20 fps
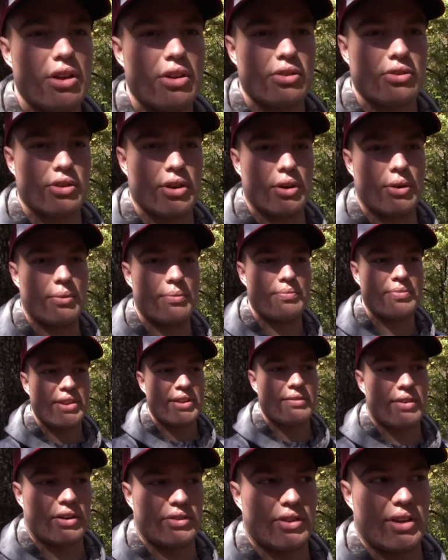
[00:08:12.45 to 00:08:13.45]
So
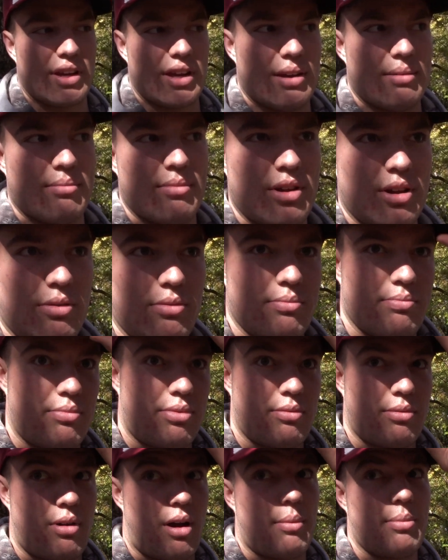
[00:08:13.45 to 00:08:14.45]
if I see him, he'll
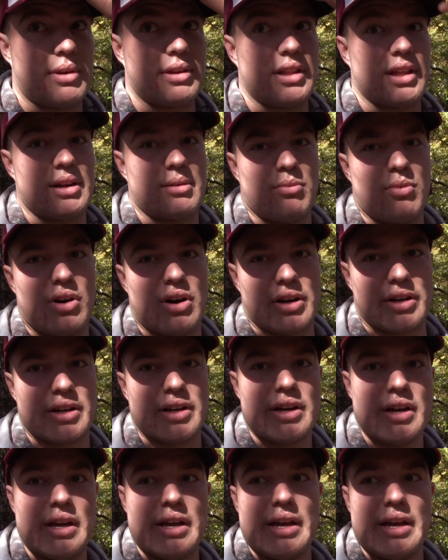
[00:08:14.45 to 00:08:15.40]
probably let him walk.